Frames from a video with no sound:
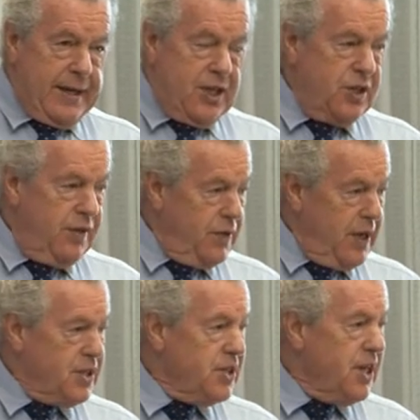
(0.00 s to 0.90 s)
So if you
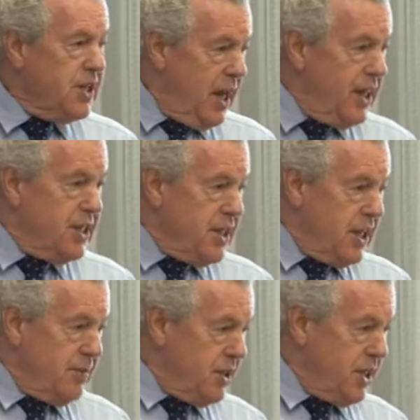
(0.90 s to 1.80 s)
exercise at other
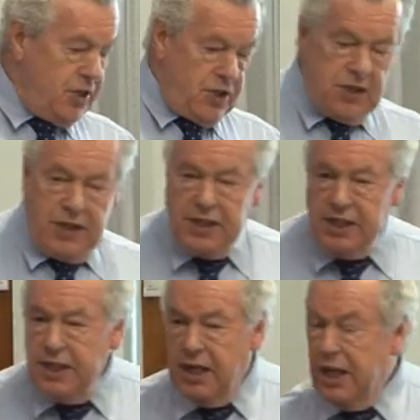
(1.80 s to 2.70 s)
times, it doesn't do it.
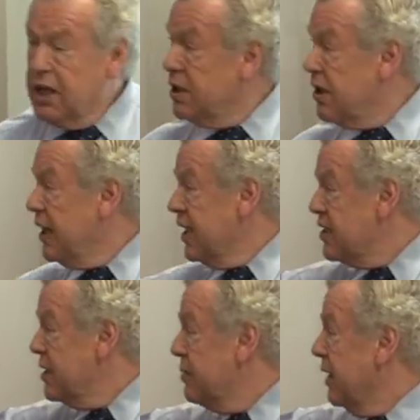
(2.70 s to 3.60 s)
I'll correct
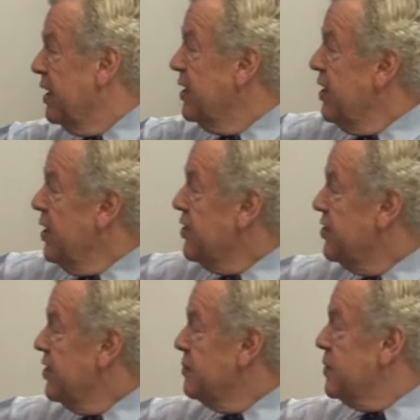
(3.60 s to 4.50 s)
that in a minute.
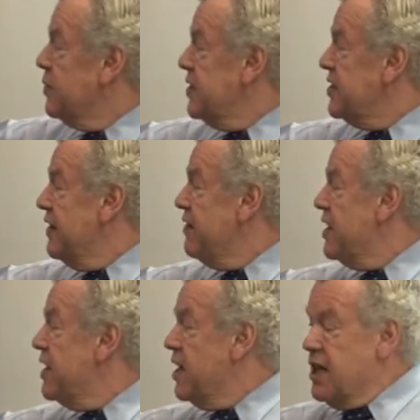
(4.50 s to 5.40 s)
So it's between 7
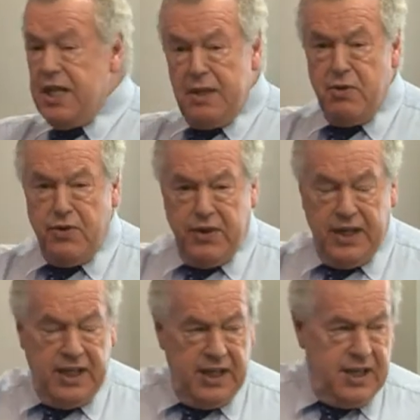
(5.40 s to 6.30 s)
and 9 in the
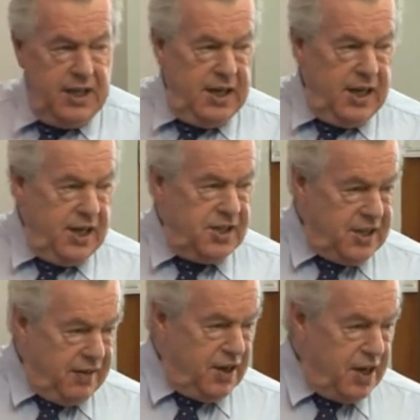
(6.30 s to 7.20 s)
morning and
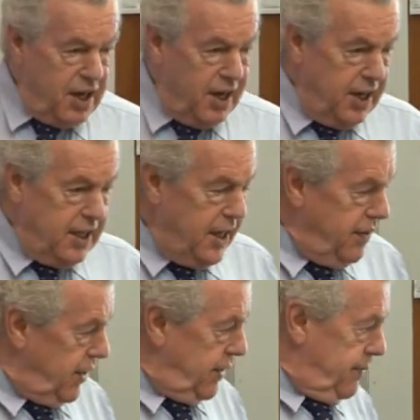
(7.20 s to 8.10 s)
7 and 9 in the
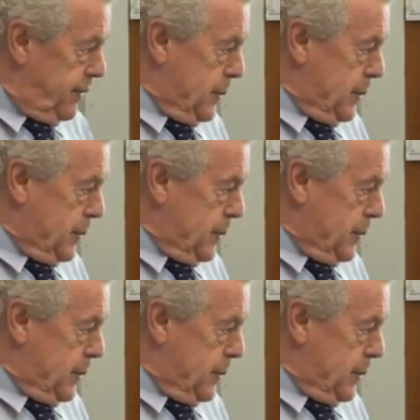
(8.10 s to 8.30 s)
evening.